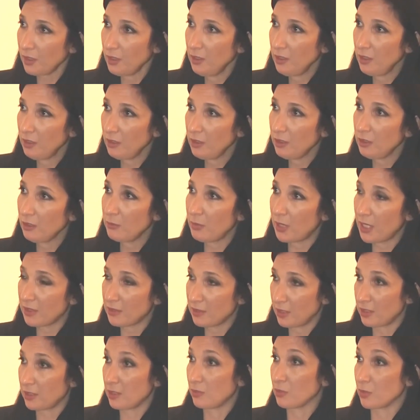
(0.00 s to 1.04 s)
in
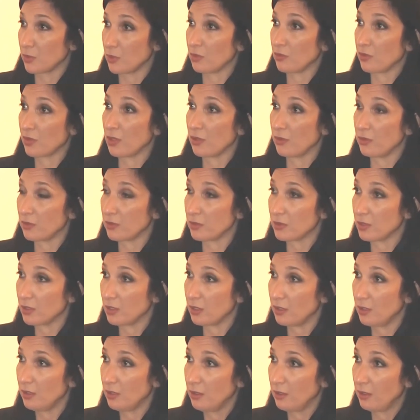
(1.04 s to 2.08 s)
the as a reserve
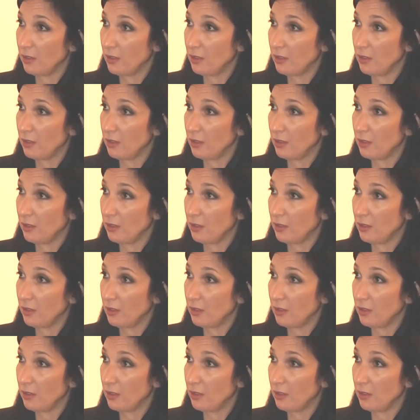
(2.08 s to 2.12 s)
currency,